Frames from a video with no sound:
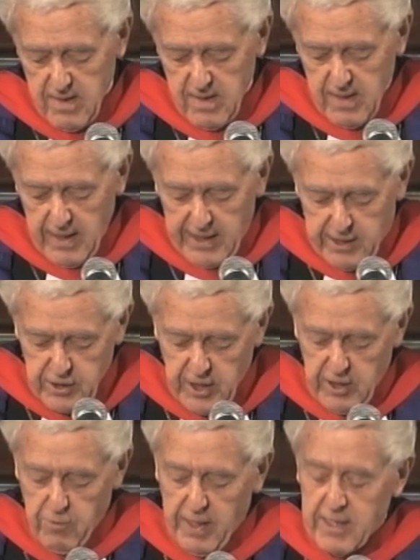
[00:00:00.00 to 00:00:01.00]
It can
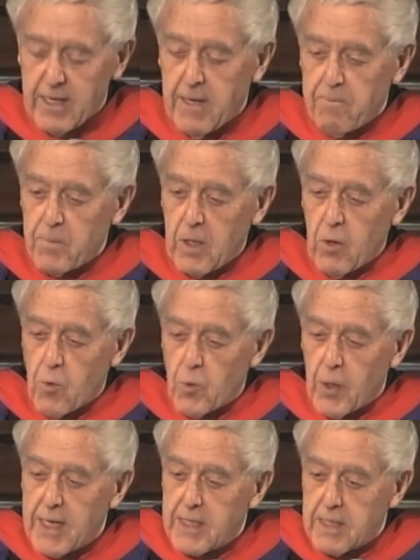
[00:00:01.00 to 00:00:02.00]
generate
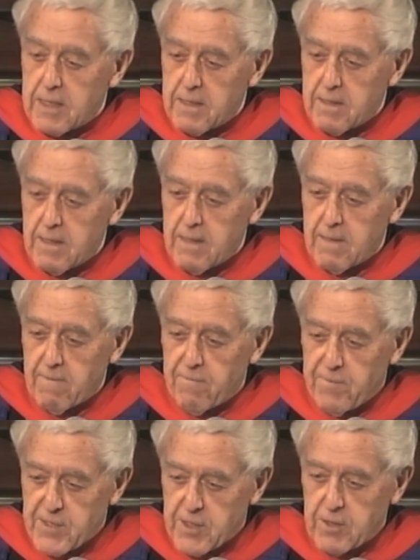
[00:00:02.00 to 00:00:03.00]
radiant
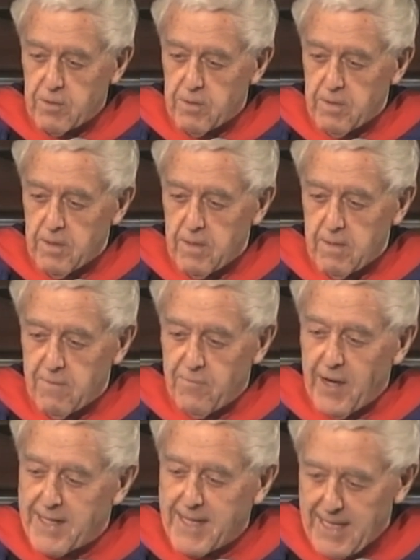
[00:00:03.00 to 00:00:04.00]
physical
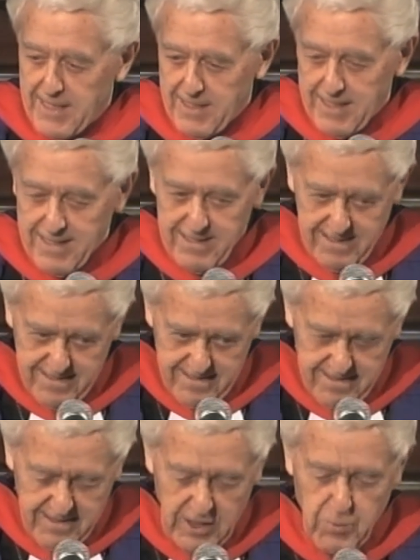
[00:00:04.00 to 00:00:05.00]
vitality.
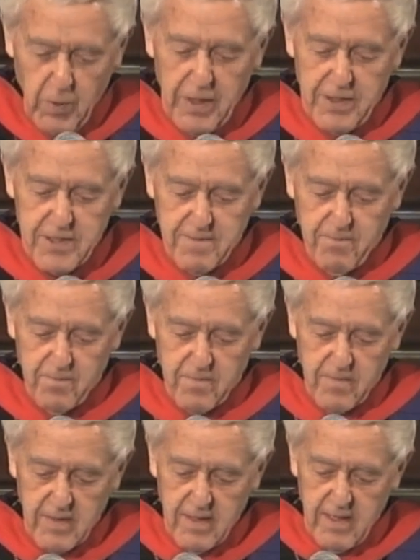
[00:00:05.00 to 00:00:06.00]
His words.
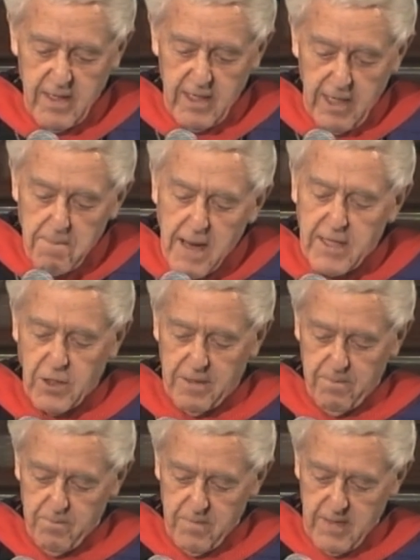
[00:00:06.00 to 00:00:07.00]
Imagine
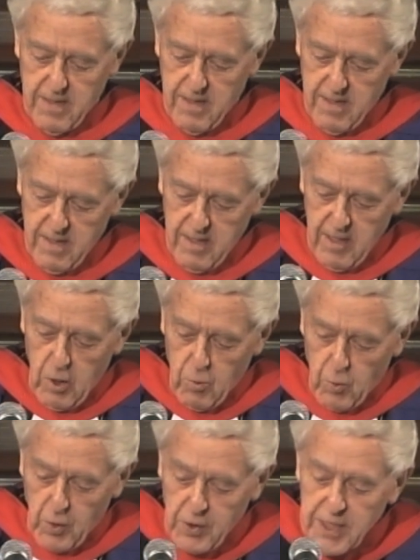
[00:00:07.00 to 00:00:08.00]

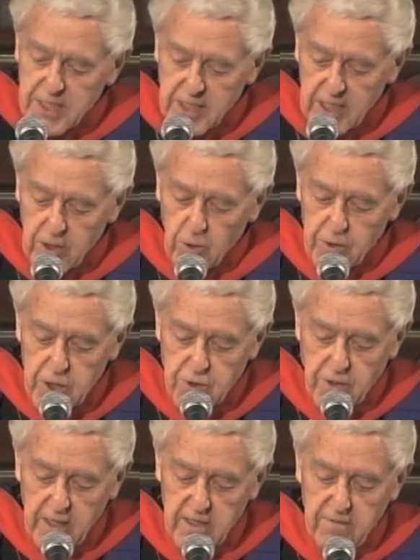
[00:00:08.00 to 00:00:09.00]
releasing your
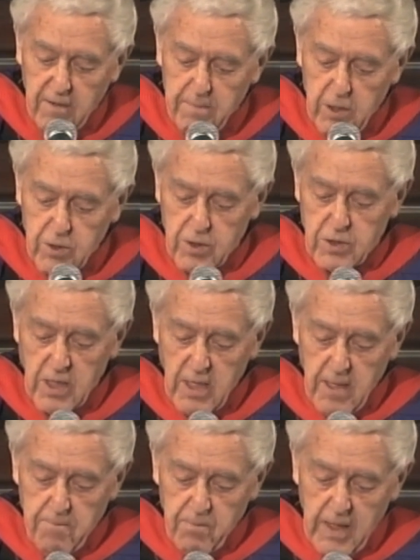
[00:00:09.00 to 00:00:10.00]
destructive emotions
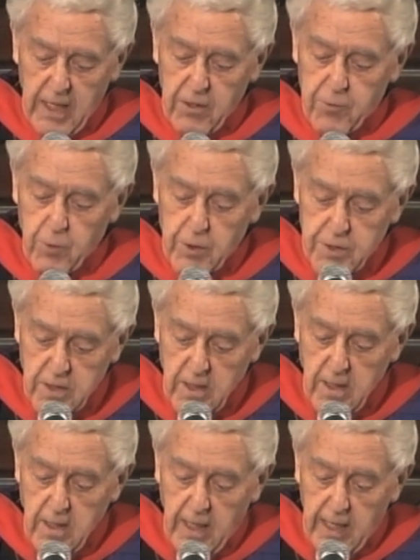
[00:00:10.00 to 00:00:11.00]
and thoughts
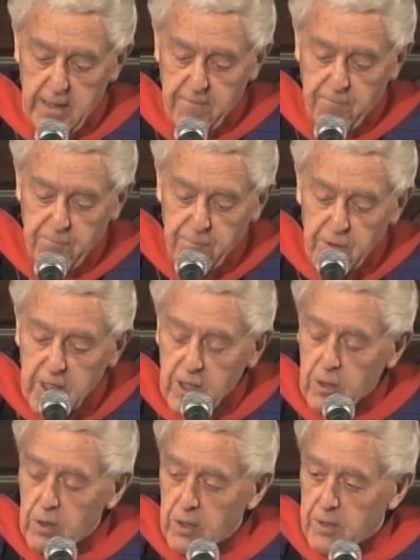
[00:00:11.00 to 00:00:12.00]
and filling
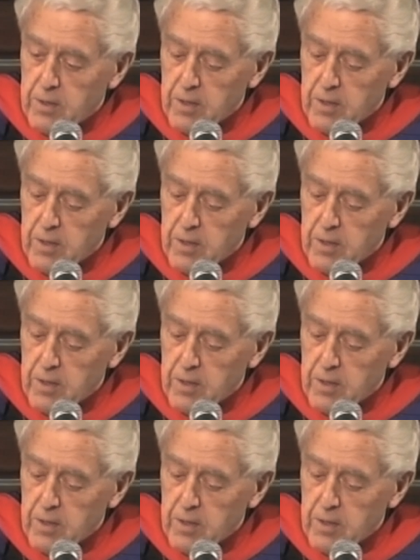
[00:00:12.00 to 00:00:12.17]
you